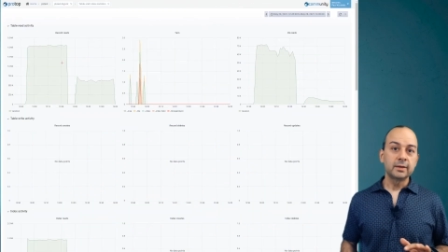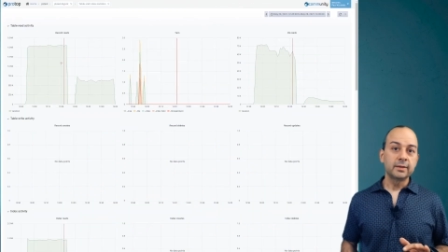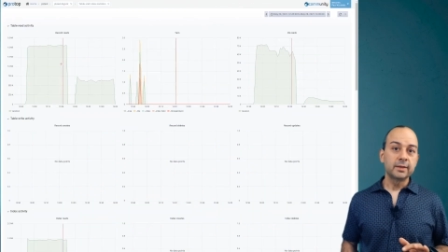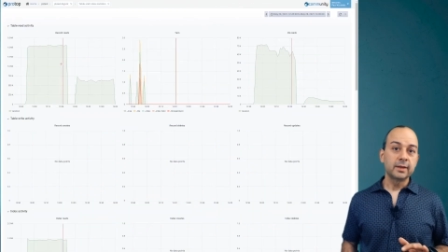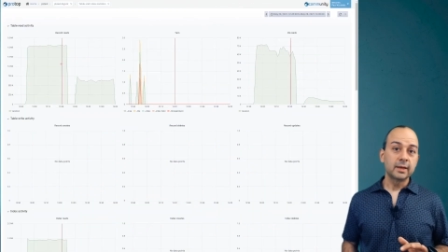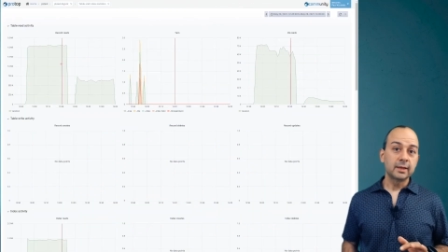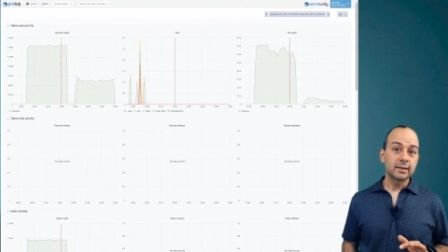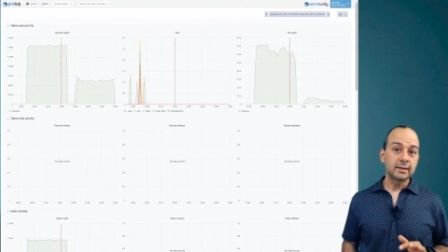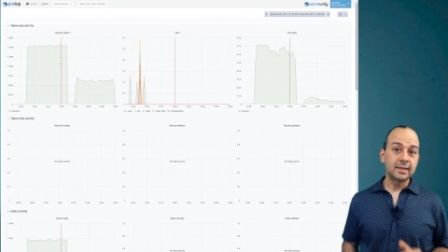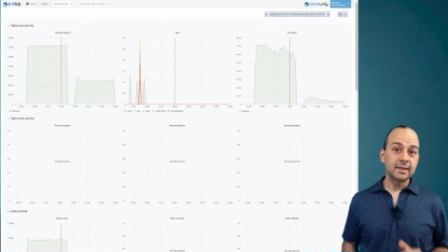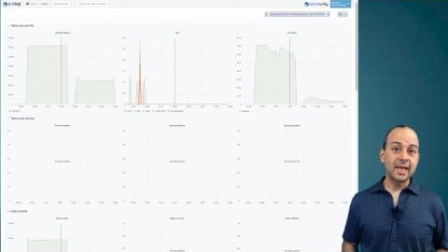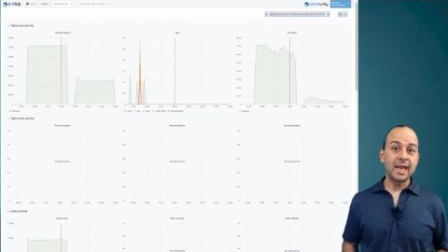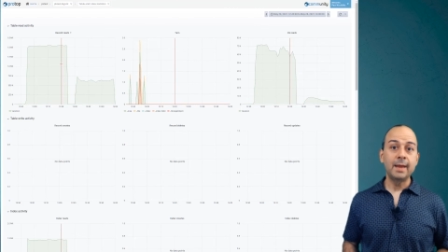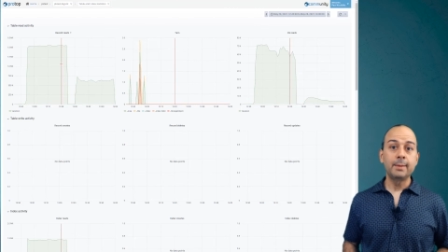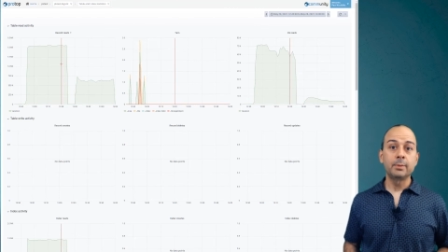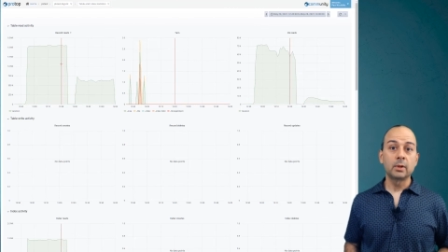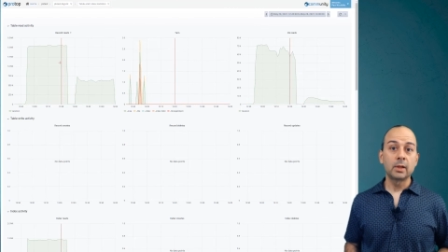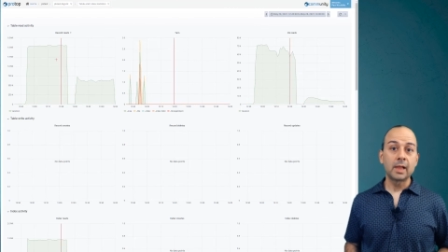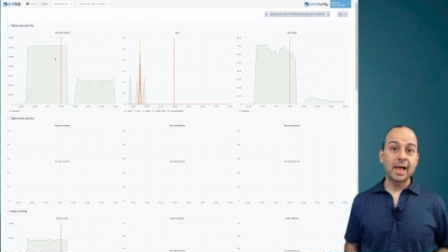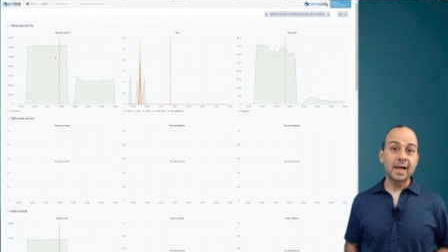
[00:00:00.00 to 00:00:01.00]
the
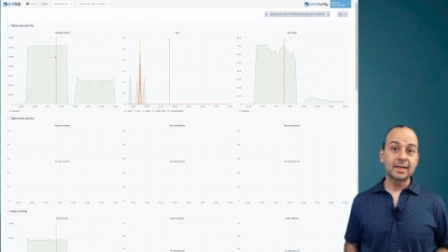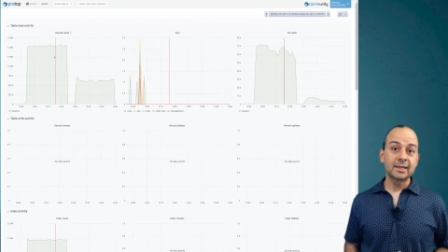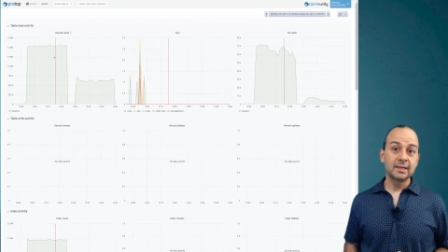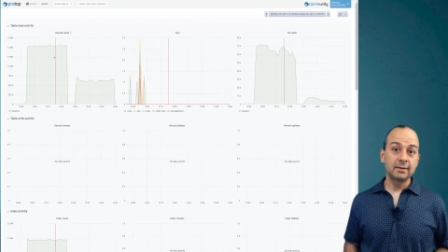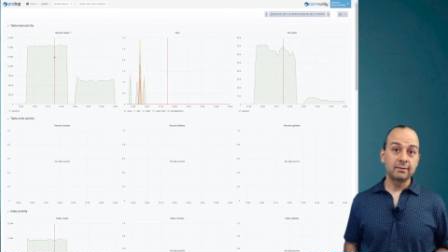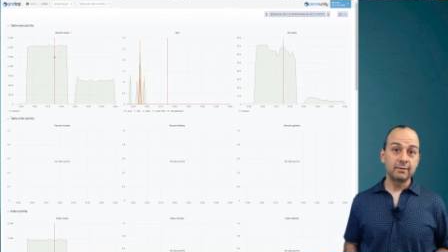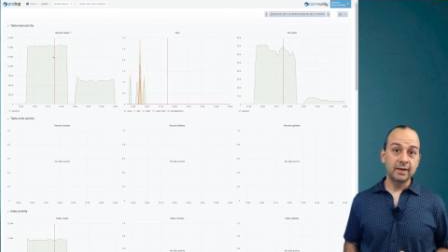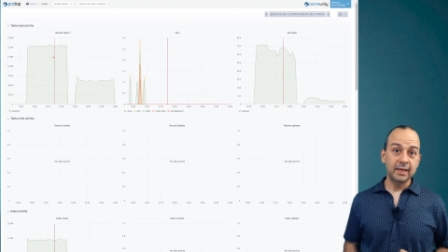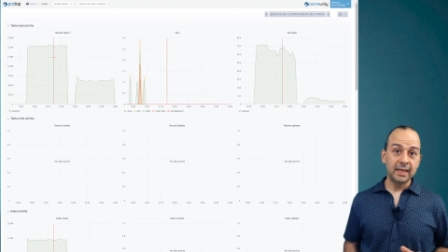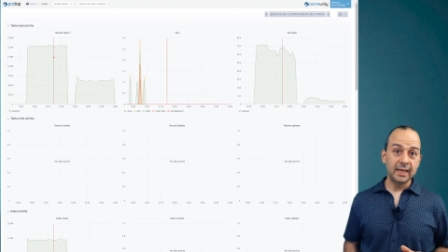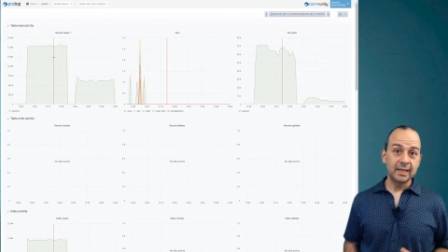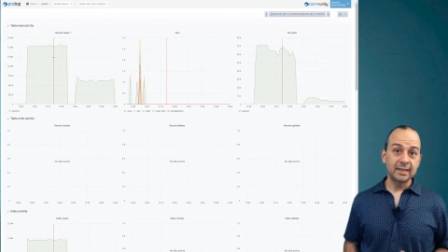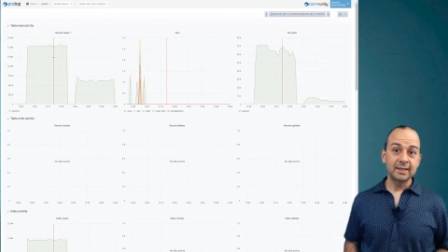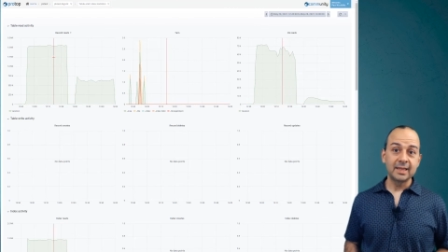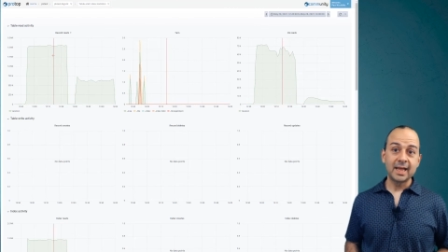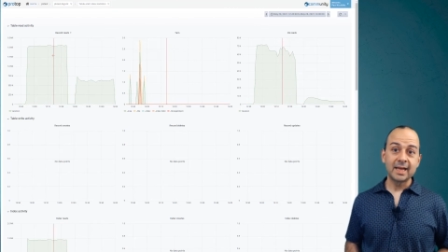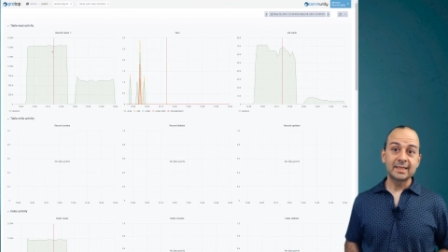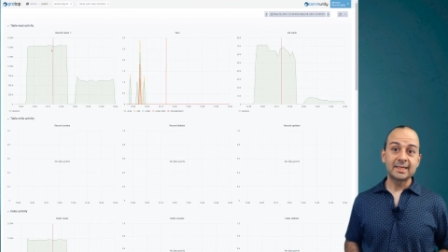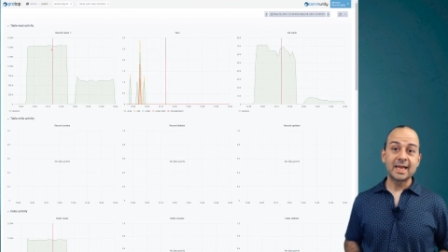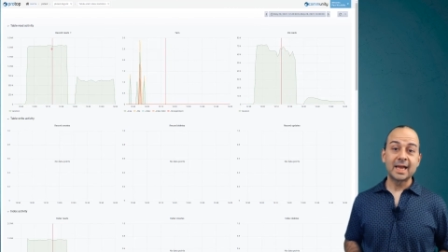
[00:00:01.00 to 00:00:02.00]
table activity,
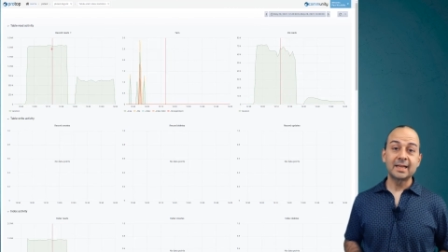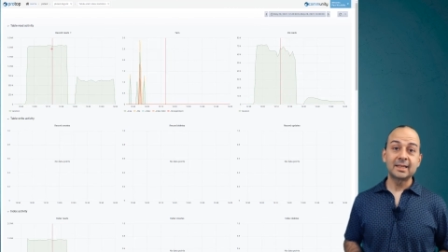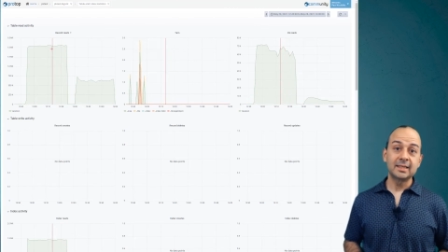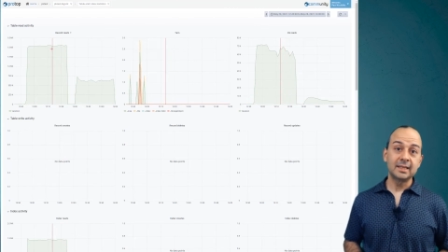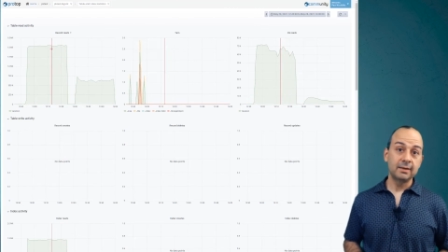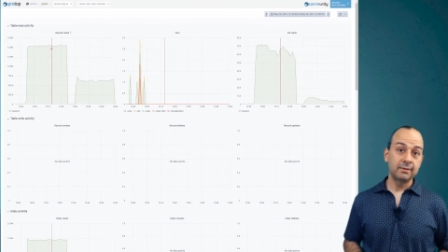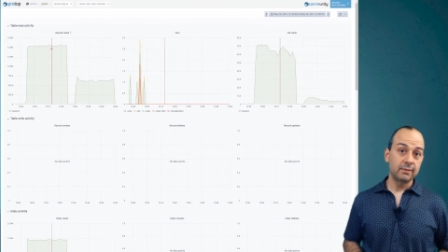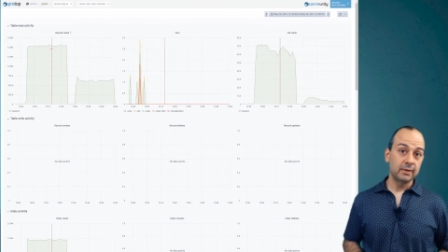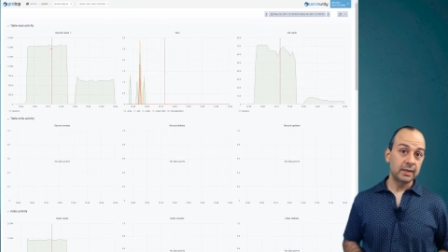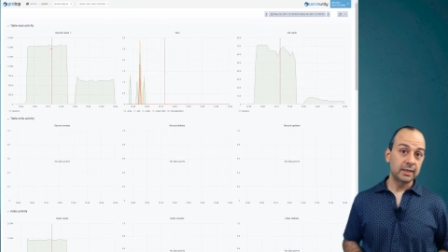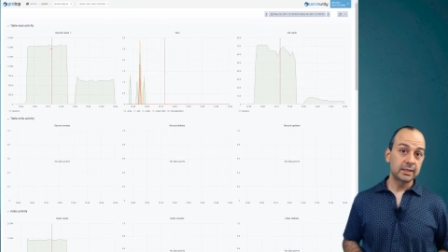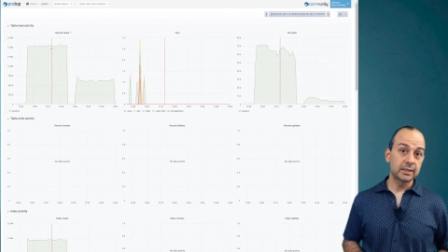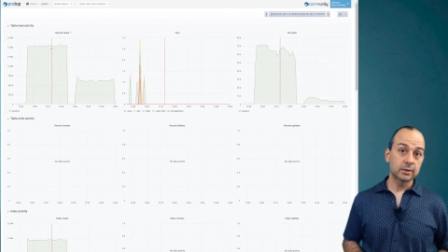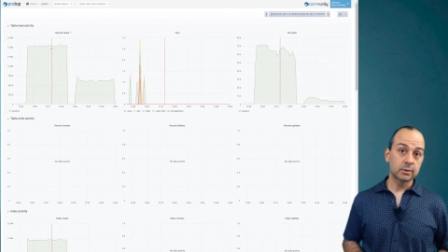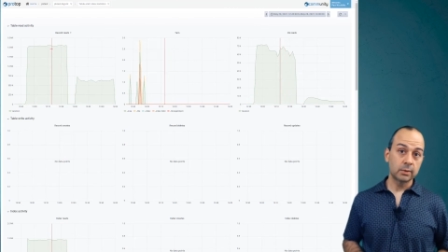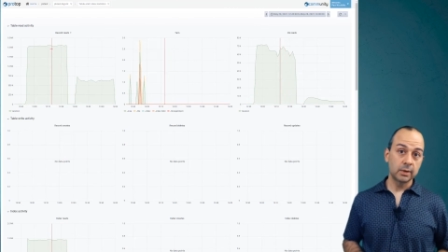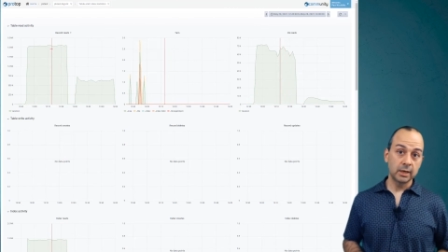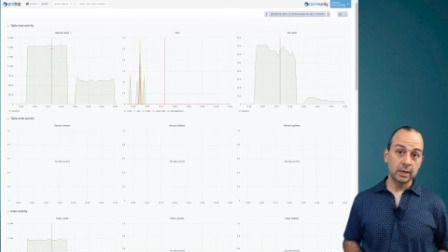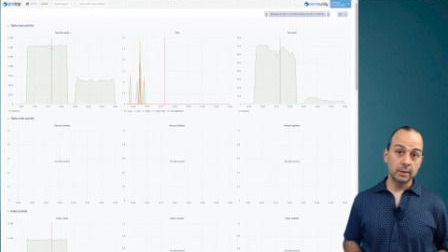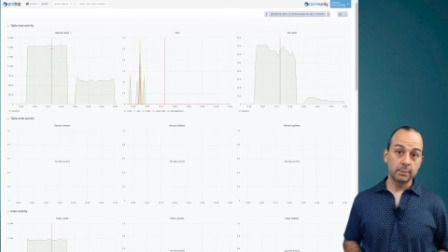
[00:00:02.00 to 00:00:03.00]
index activity
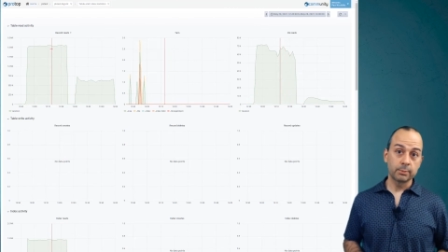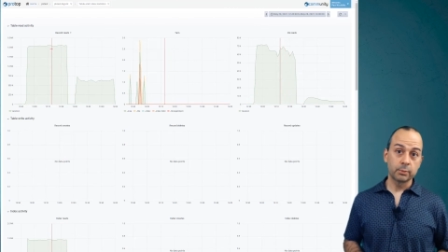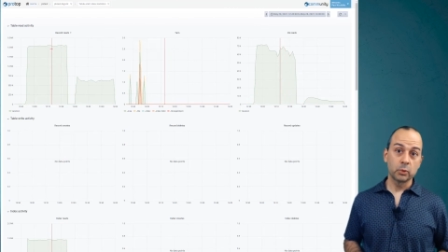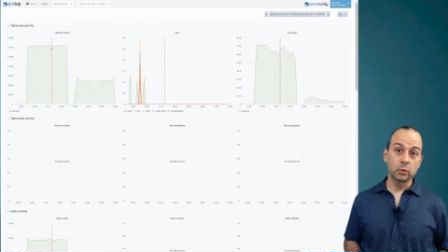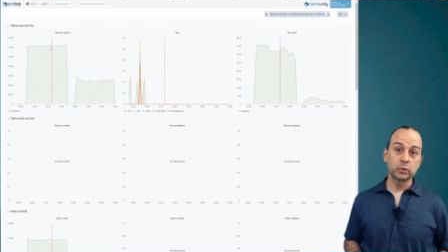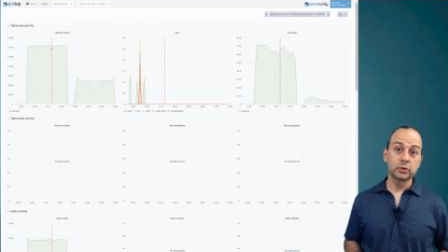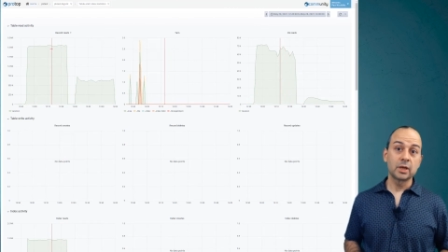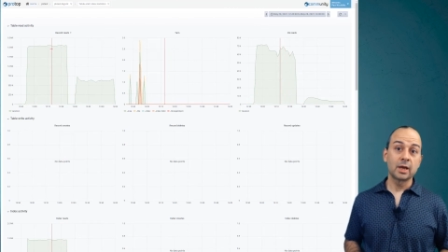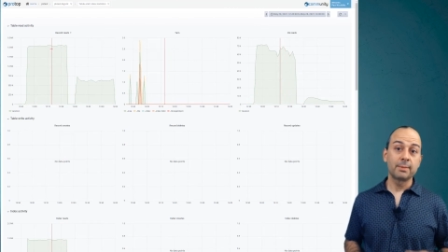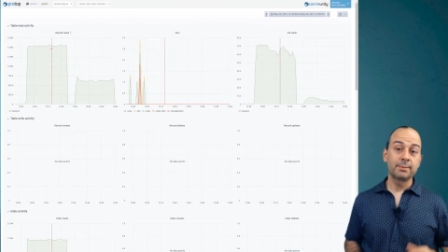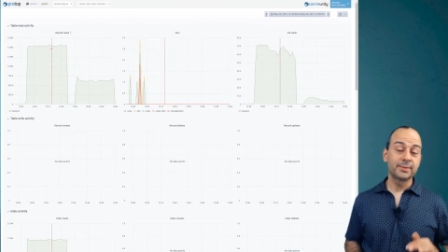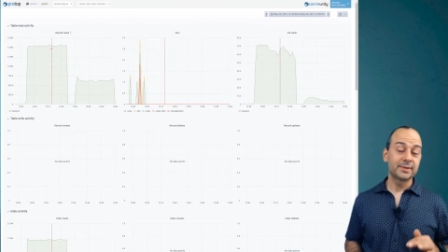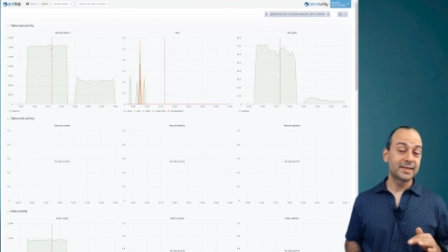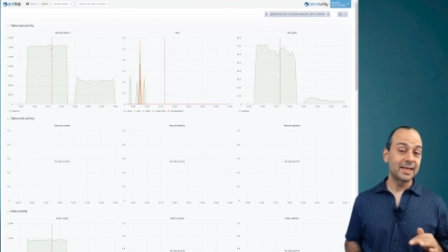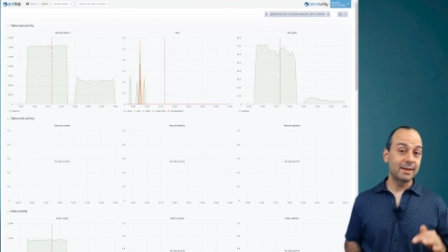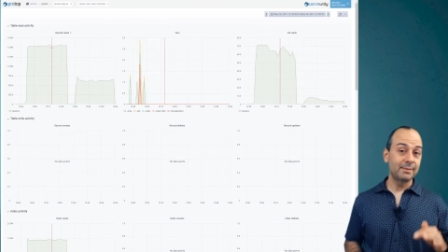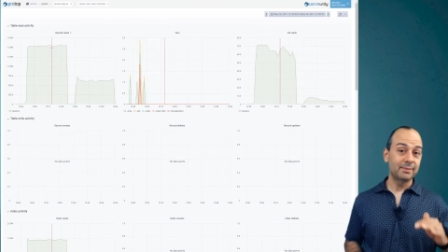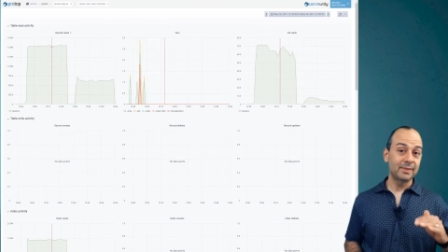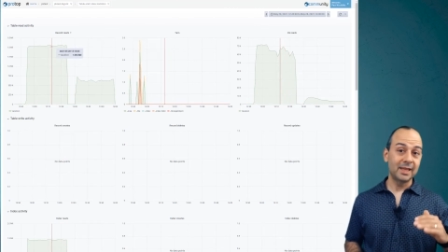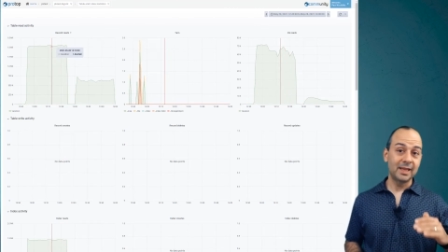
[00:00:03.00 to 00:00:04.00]
screen in ProTop,
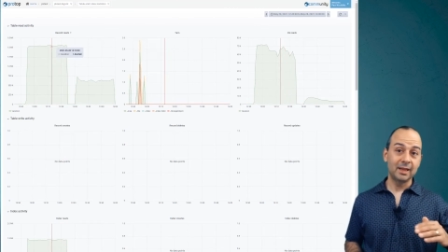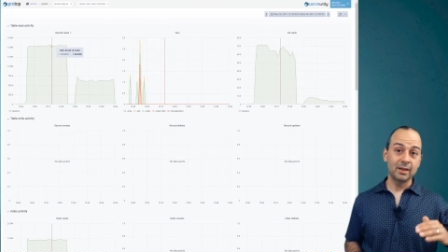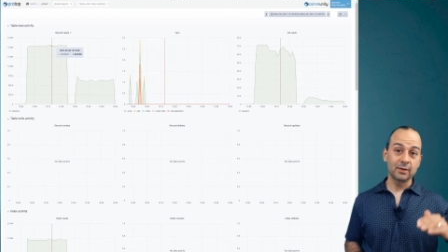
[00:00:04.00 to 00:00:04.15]
same thing.